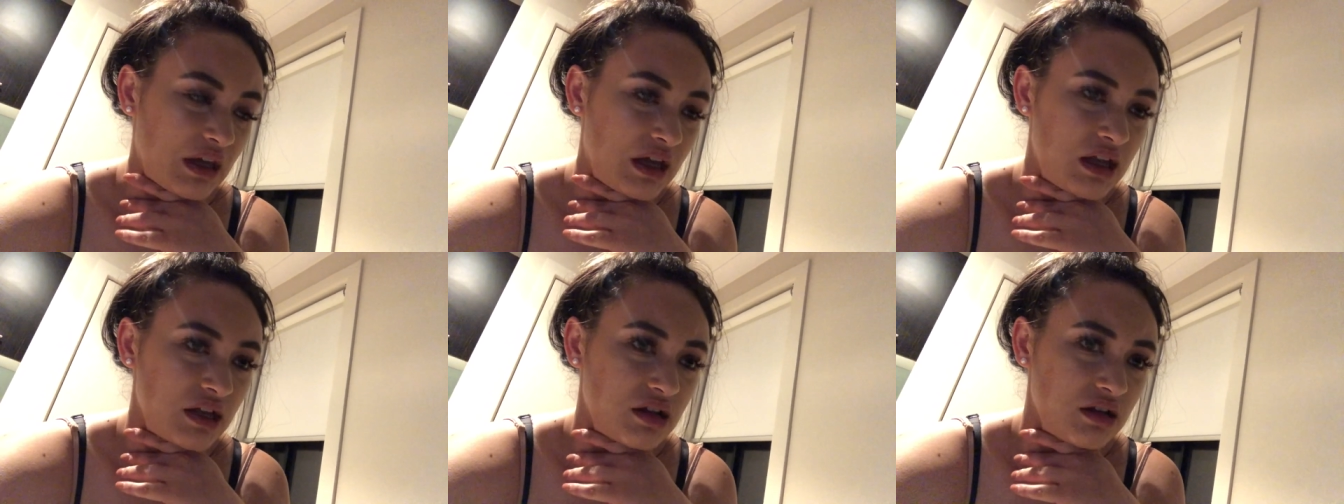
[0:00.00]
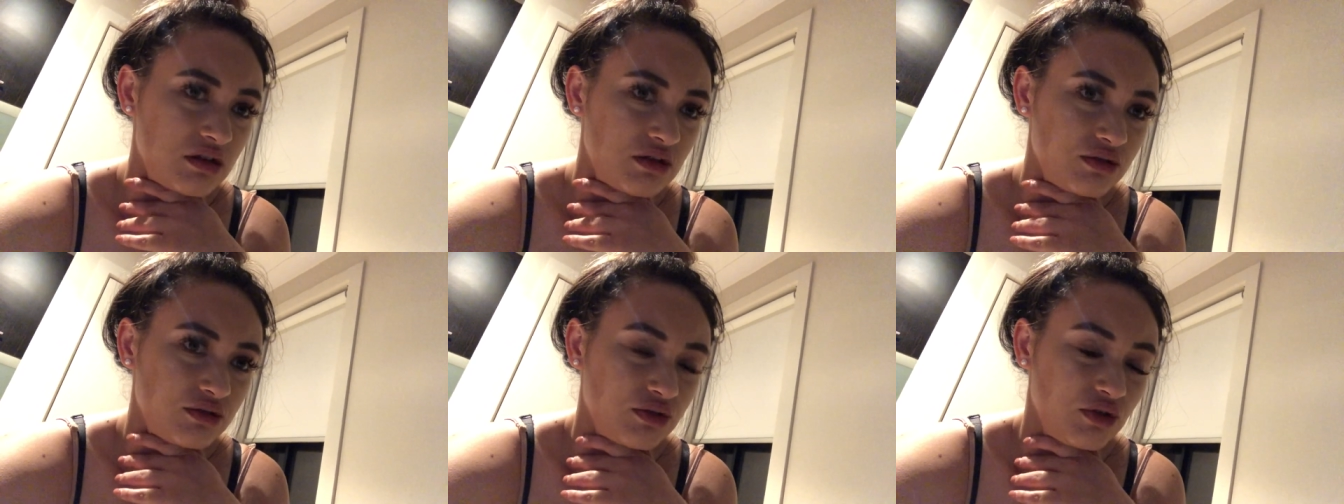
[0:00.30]
And
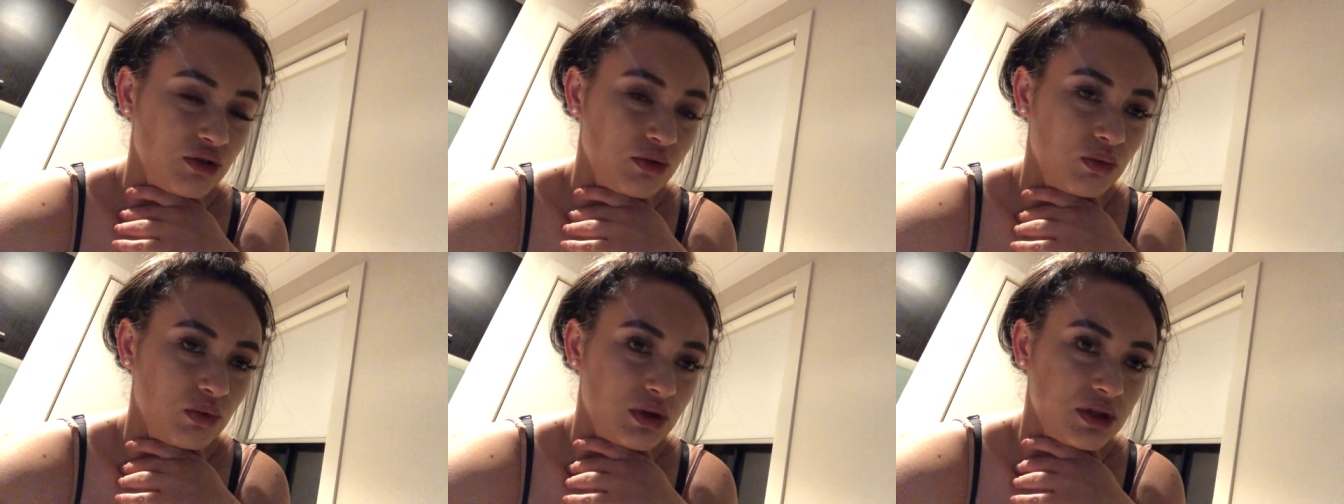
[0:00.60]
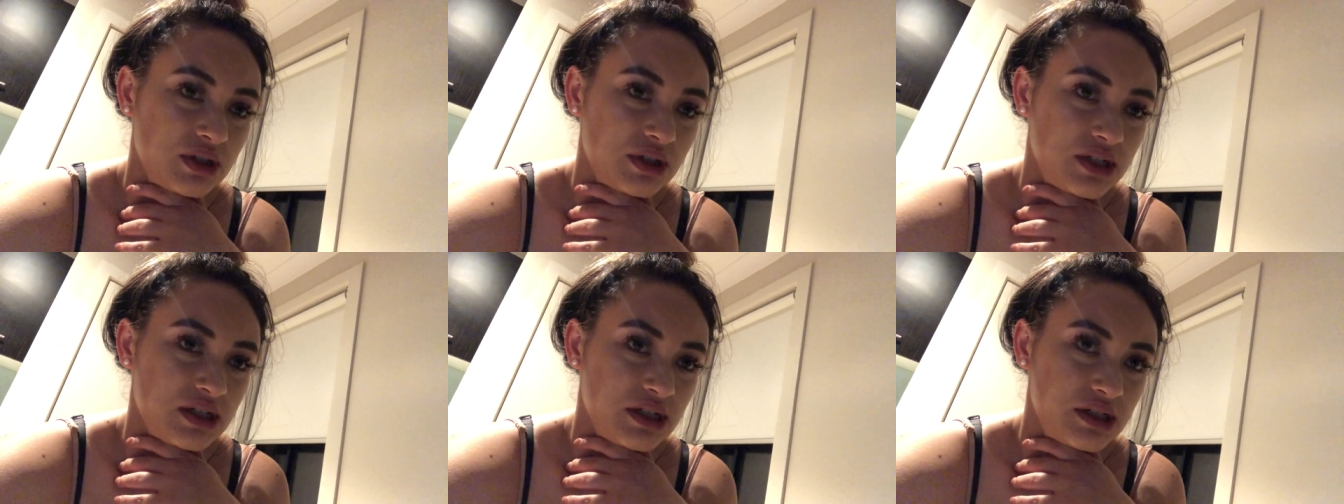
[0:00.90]
I don't know
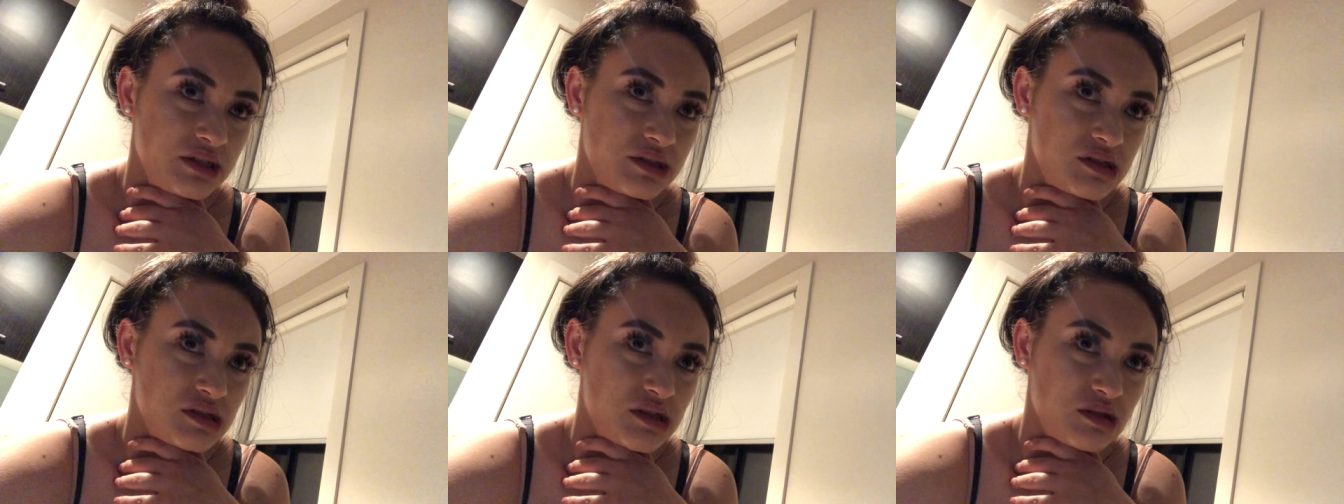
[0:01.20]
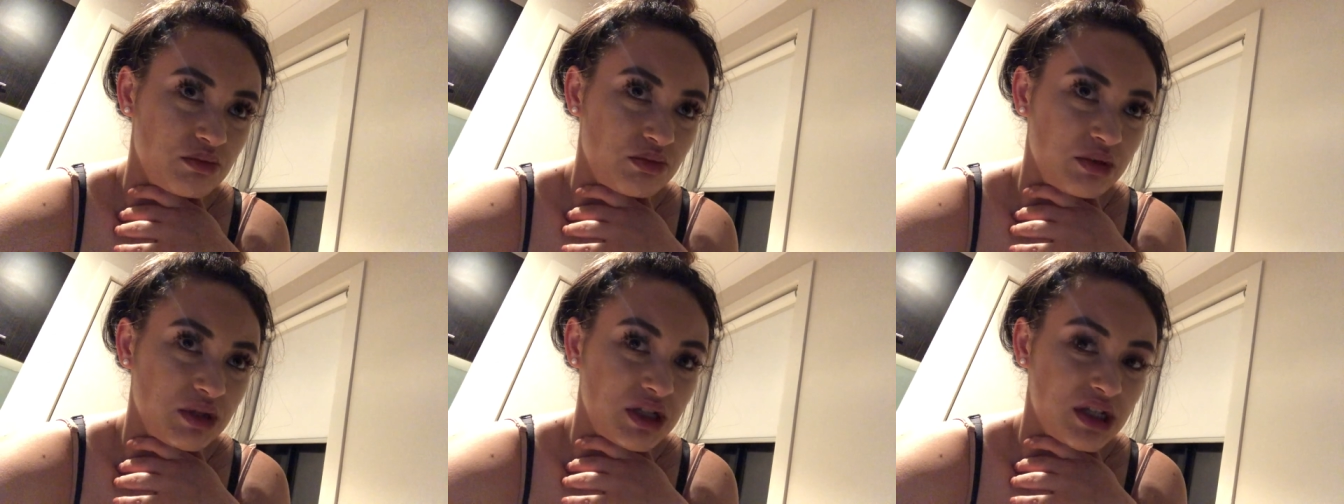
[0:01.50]
what it
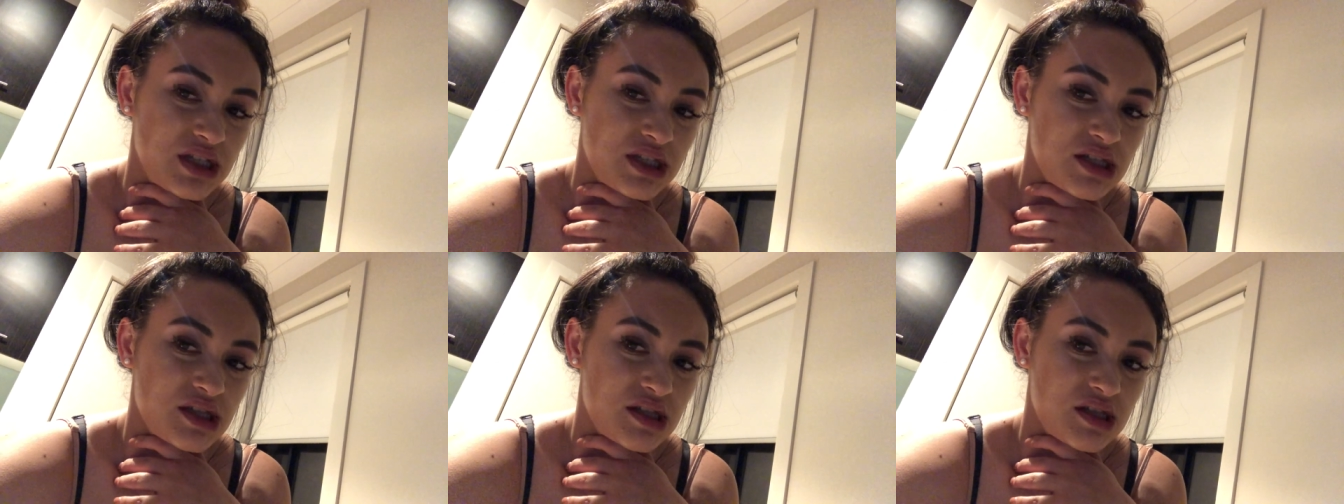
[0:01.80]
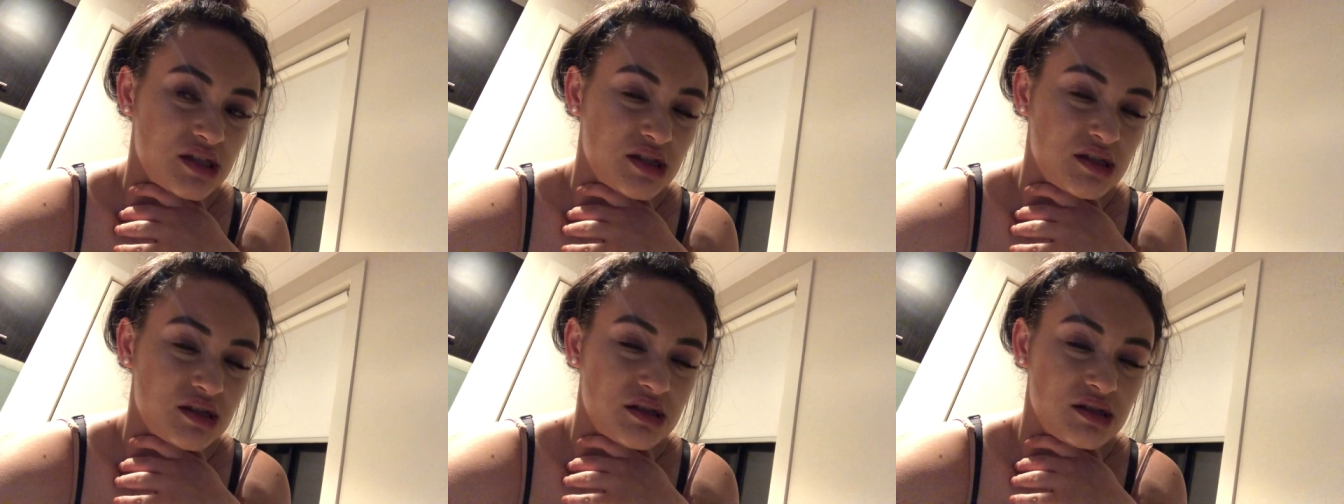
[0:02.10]
is, but
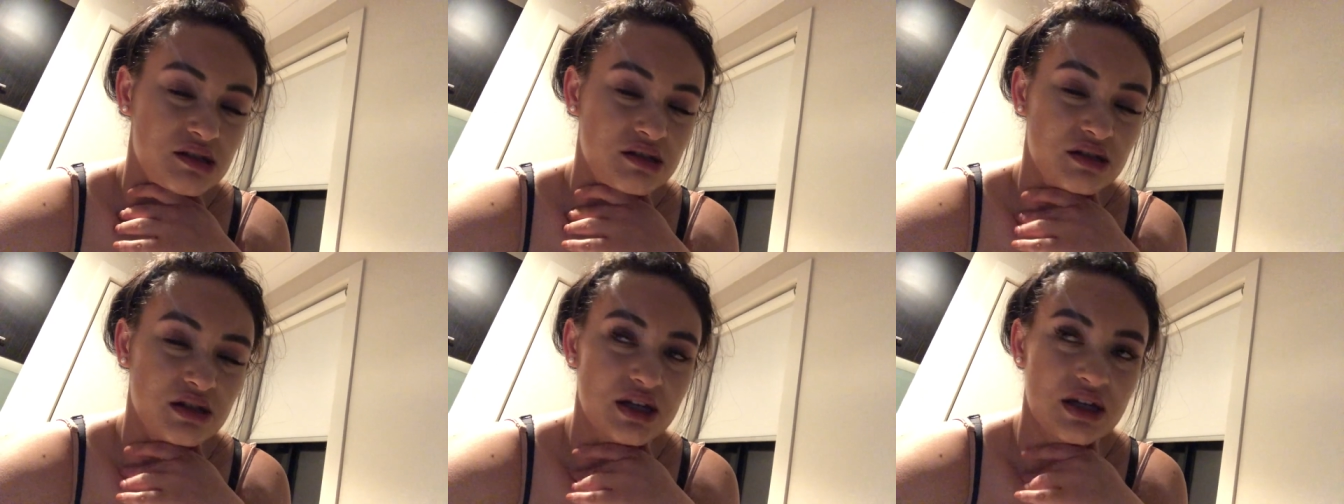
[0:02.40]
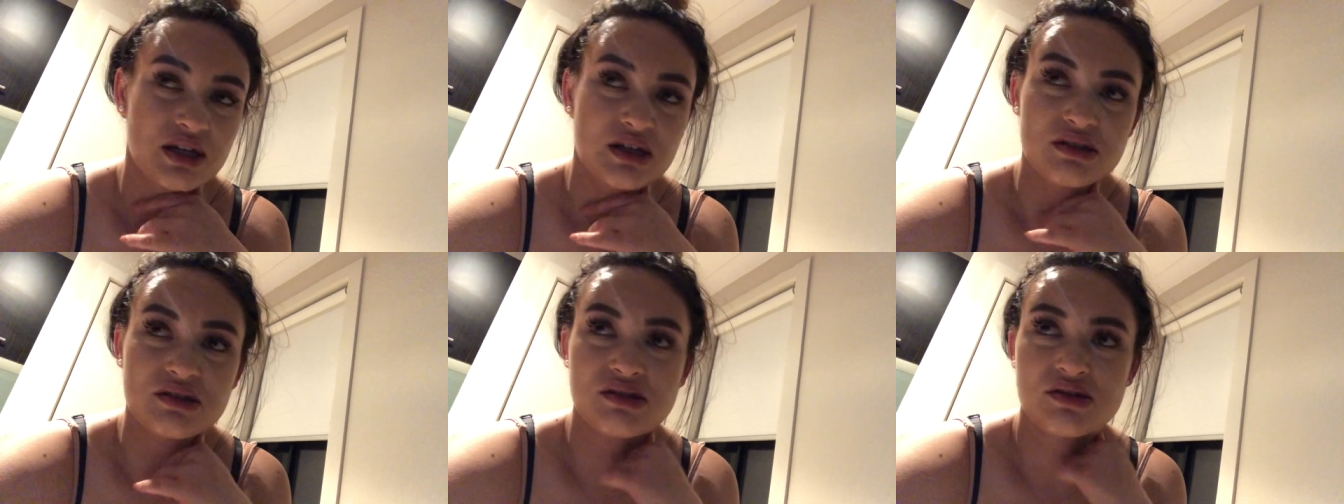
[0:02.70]
it's, yeah,
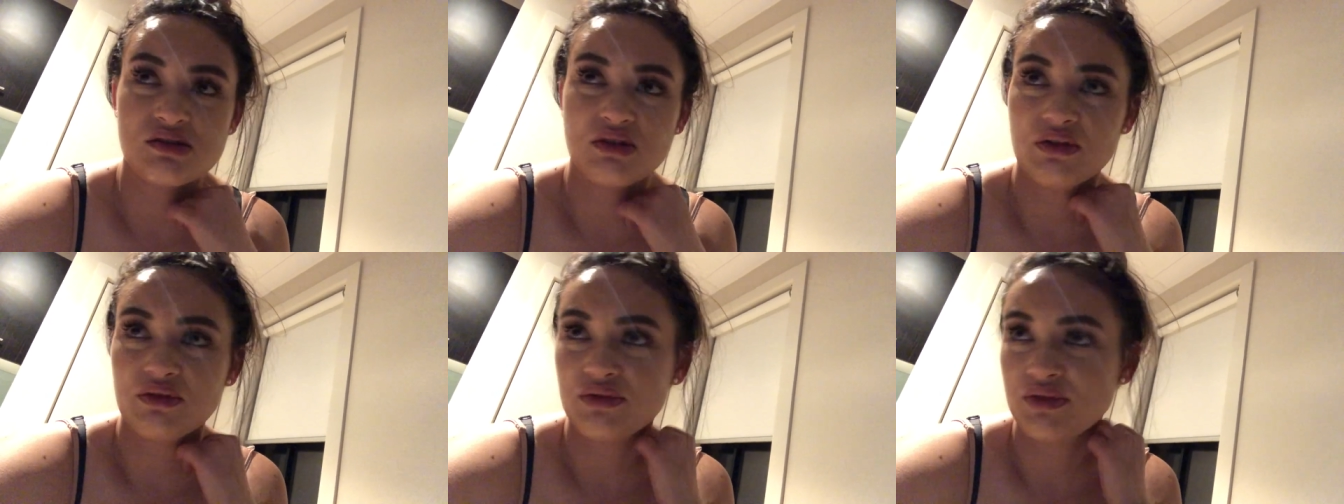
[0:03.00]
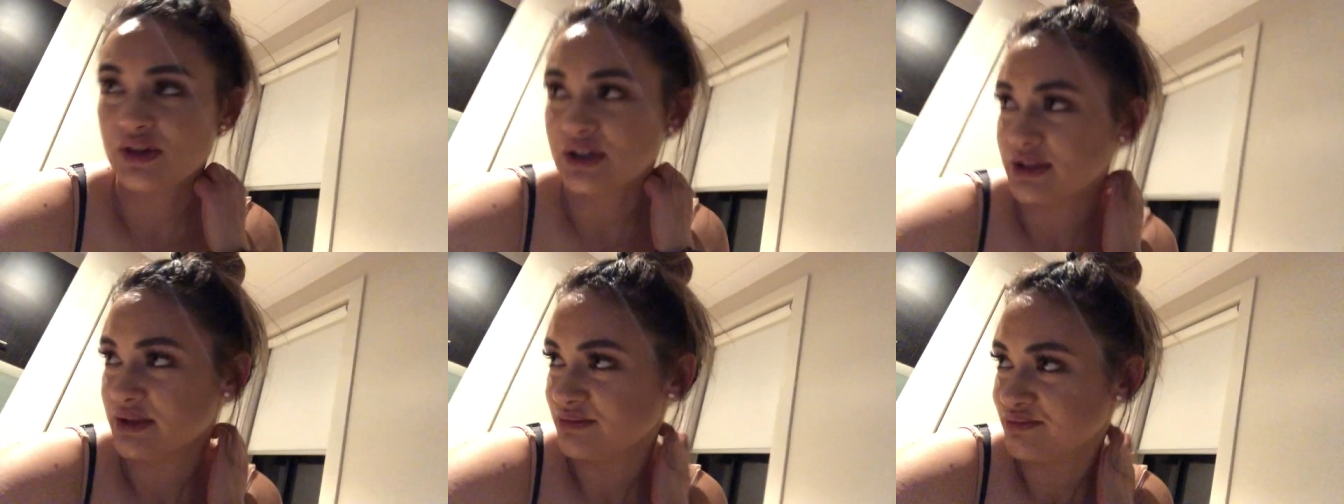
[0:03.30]
it's not
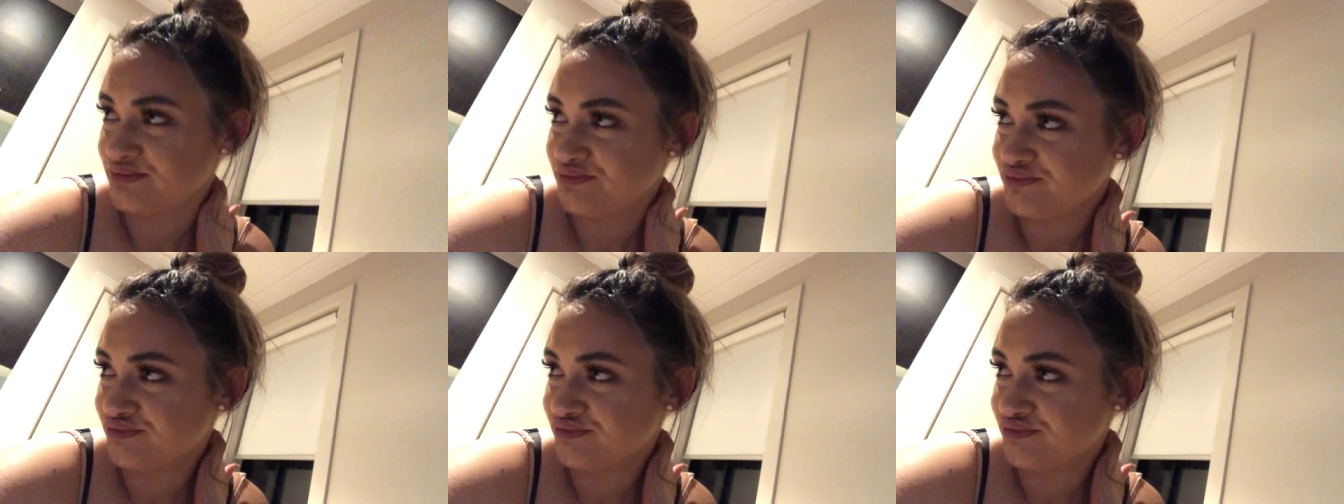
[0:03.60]
fun.